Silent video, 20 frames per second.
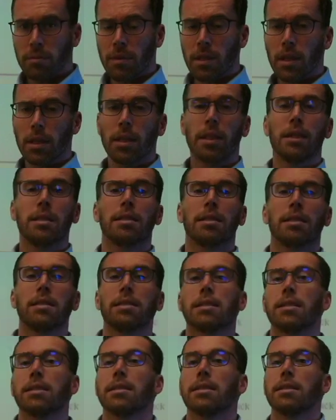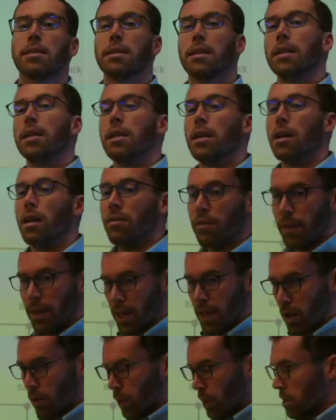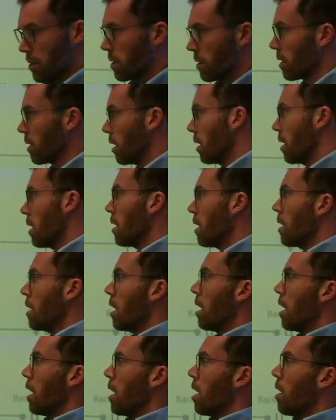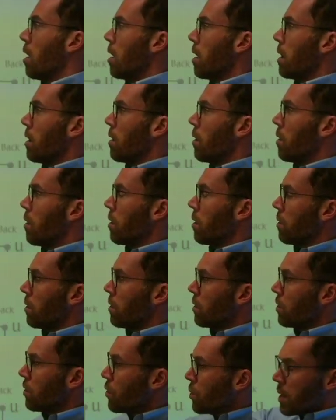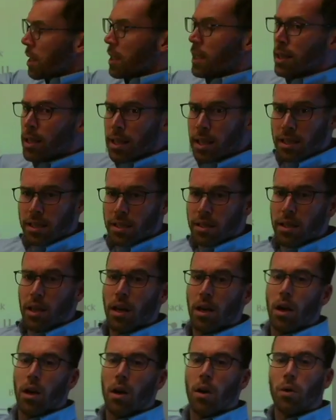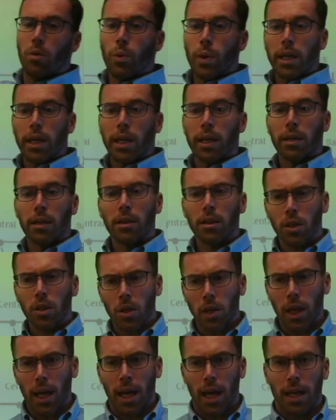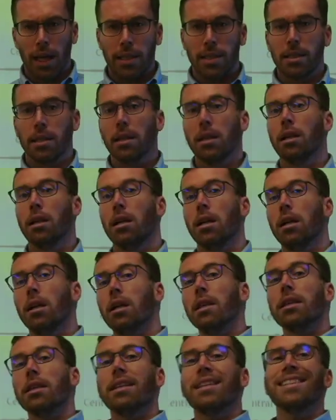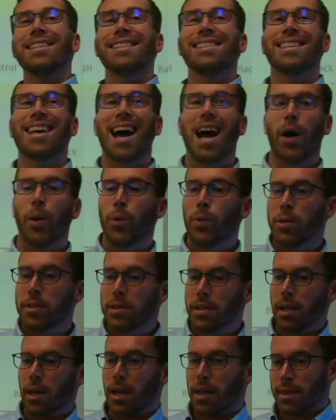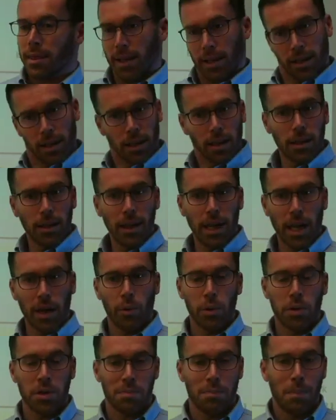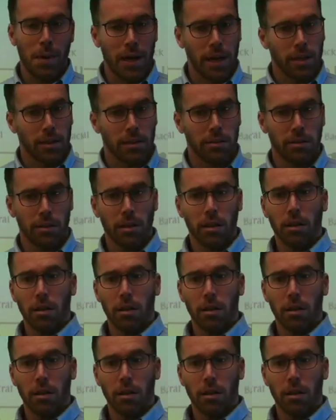This is the study of language. Using this, we can look at the sounds that a language makes.